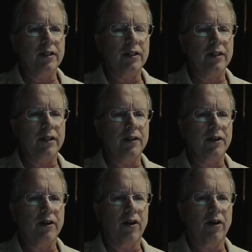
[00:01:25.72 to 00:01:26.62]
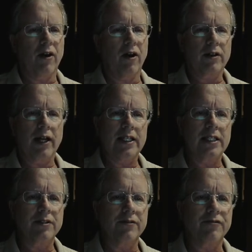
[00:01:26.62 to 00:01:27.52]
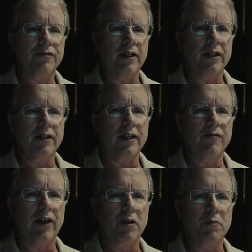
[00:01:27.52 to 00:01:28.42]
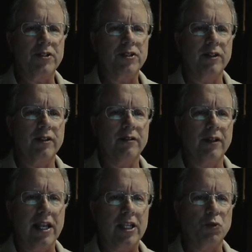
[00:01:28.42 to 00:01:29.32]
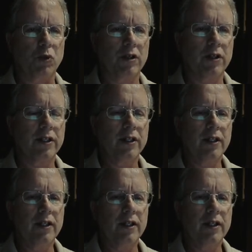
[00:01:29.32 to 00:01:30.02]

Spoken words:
There are all kinds of environments in the Linux world.